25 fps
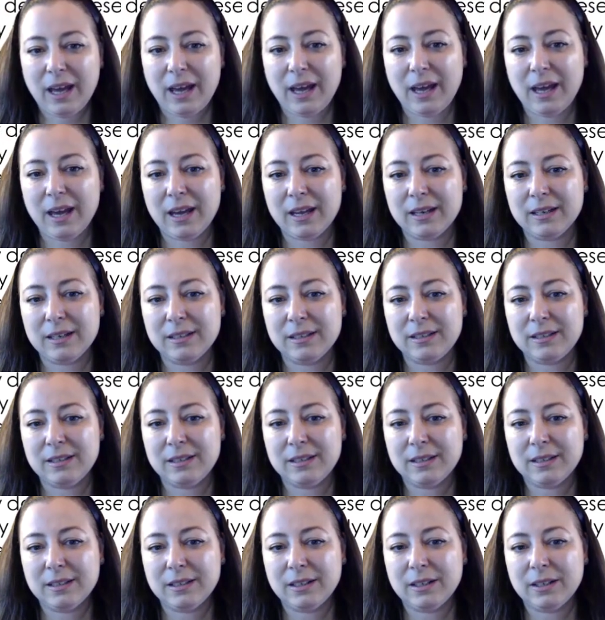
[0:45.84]
And
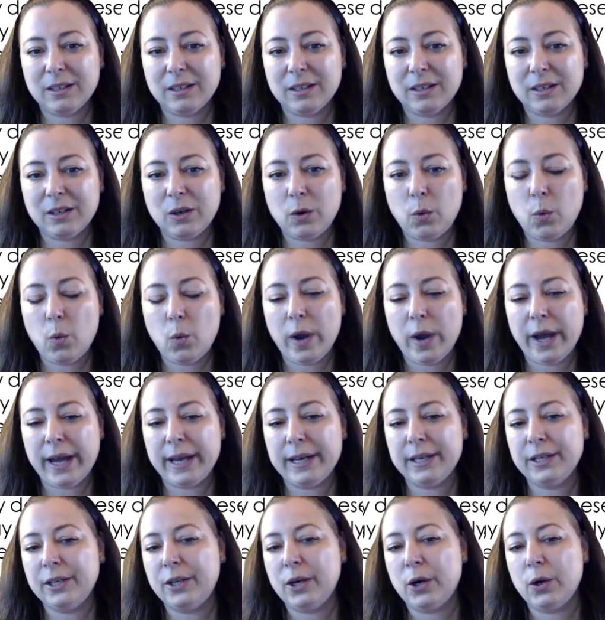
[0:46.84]

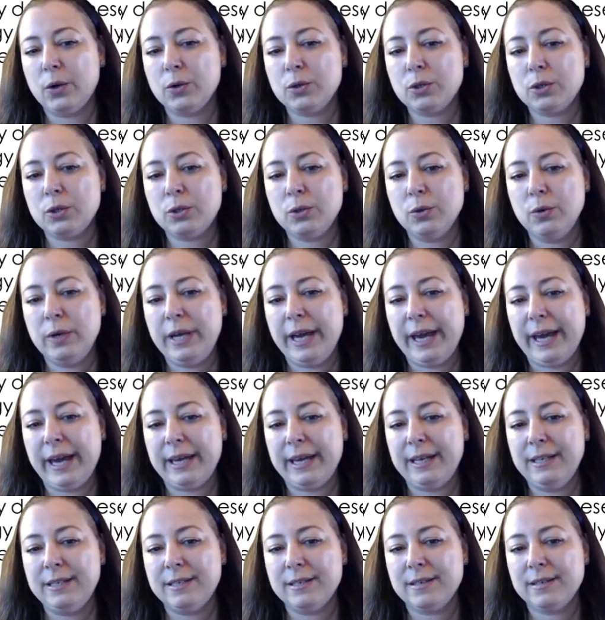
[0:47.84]
when those two
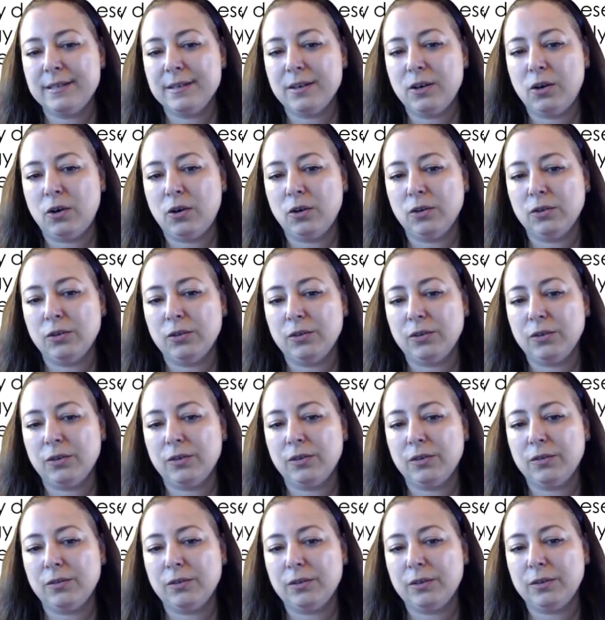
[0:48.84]
gates on
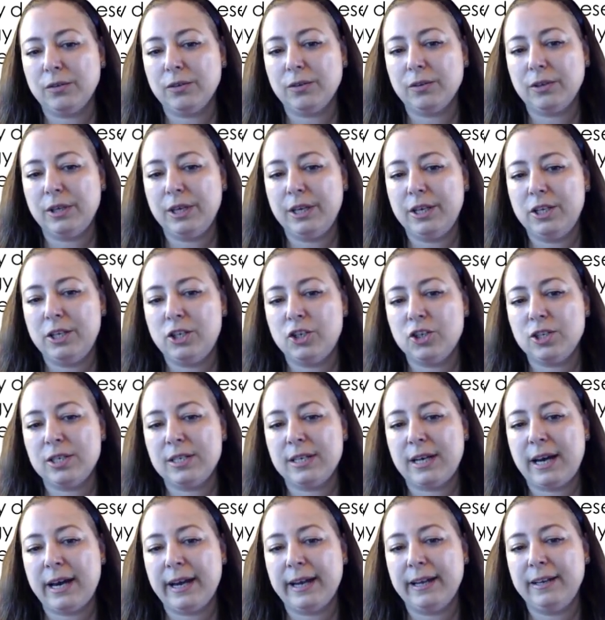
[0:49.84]
each
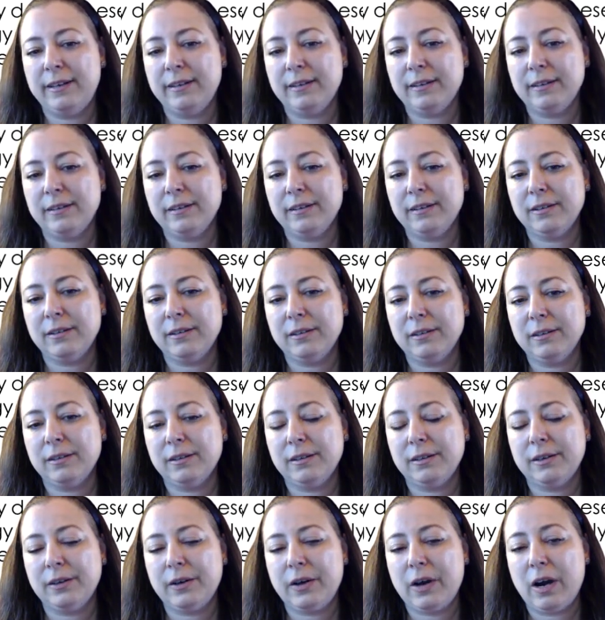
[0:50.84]
side
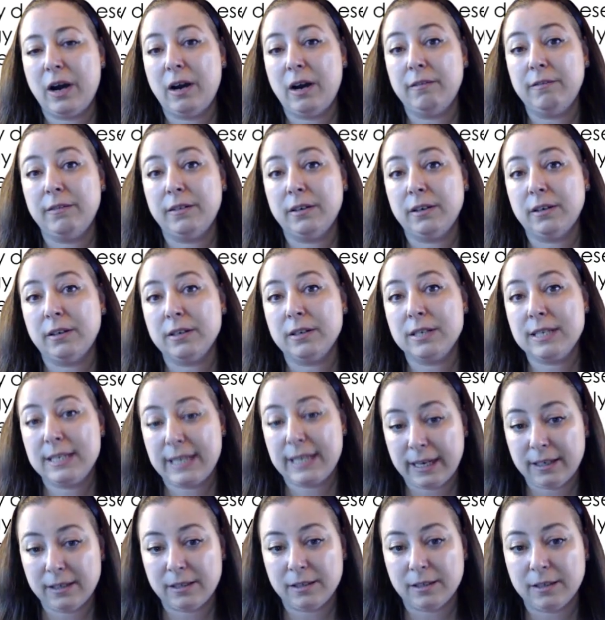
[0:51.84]
of a
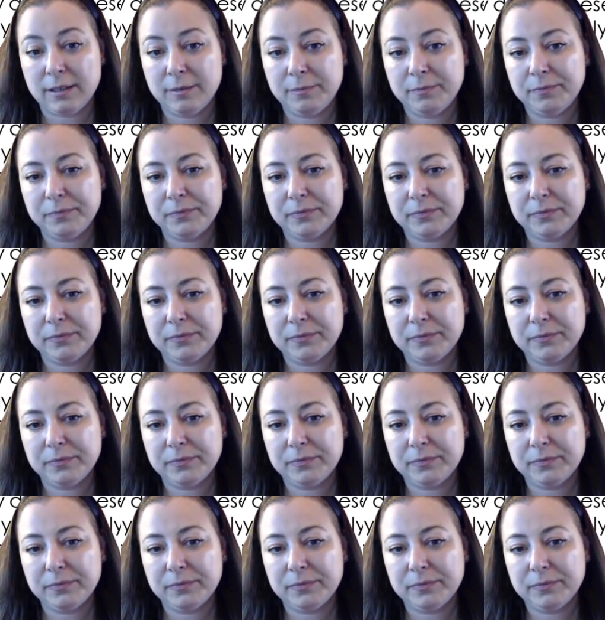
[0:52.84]
center